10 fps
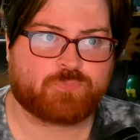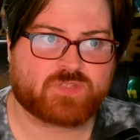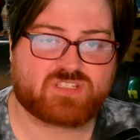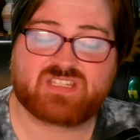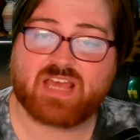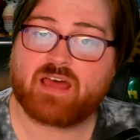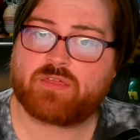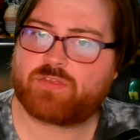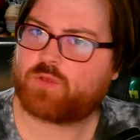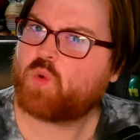
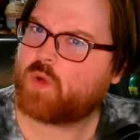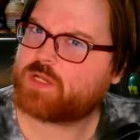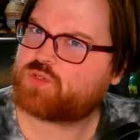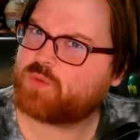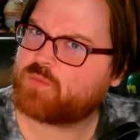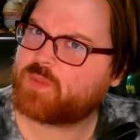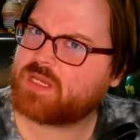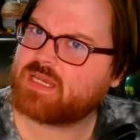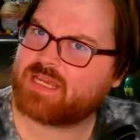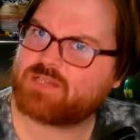Seth, which would
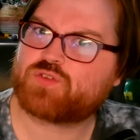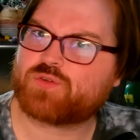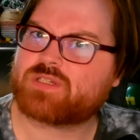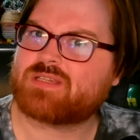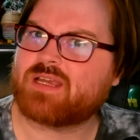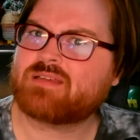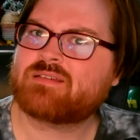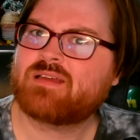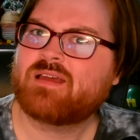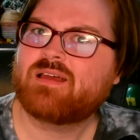be interesting.
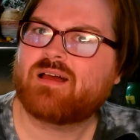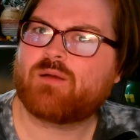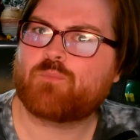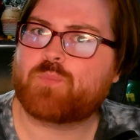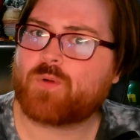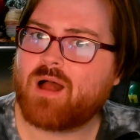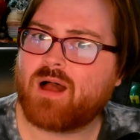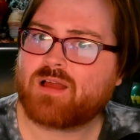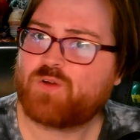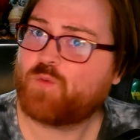
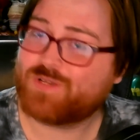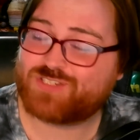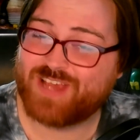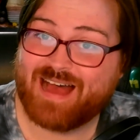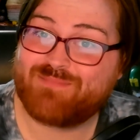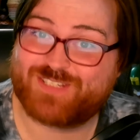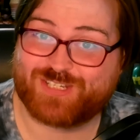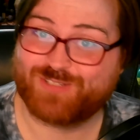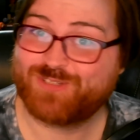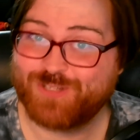Brock, which
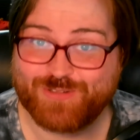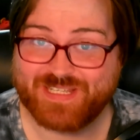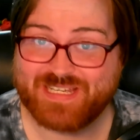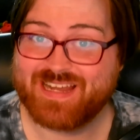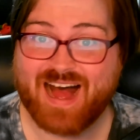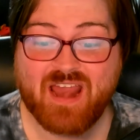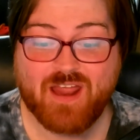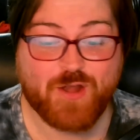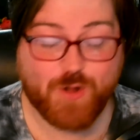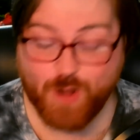absolutely not.
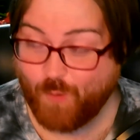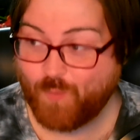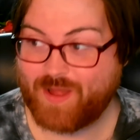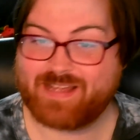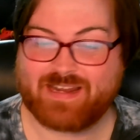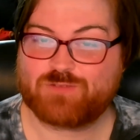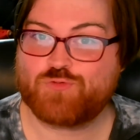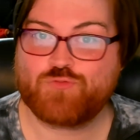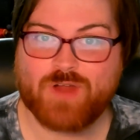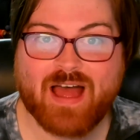No way in hell.
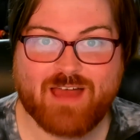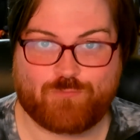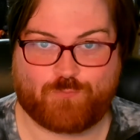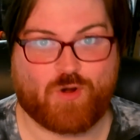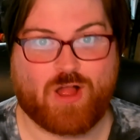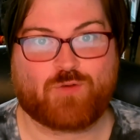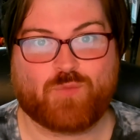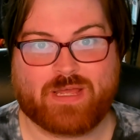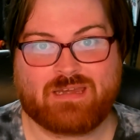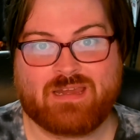Do not have Brock
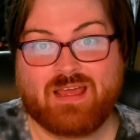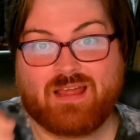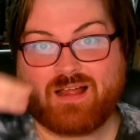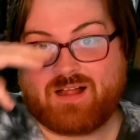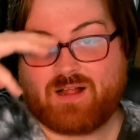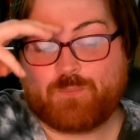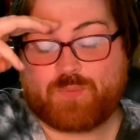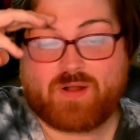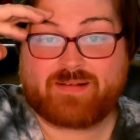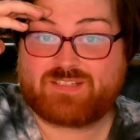win.
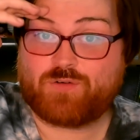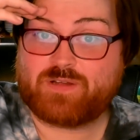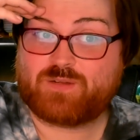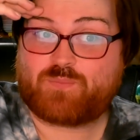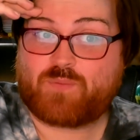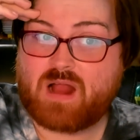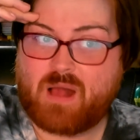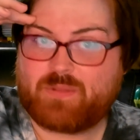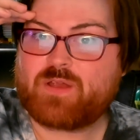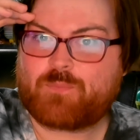Brock's going to
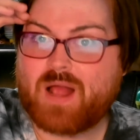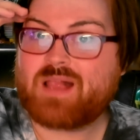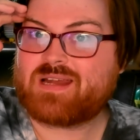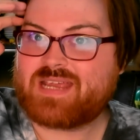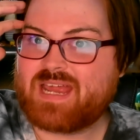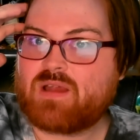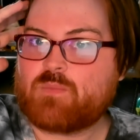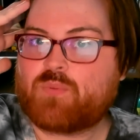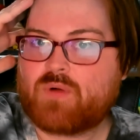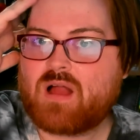they're probably going to carry
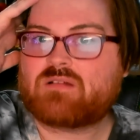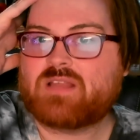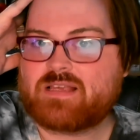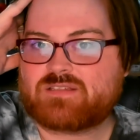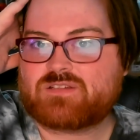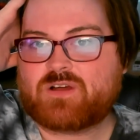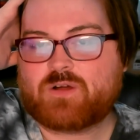Brock Lashley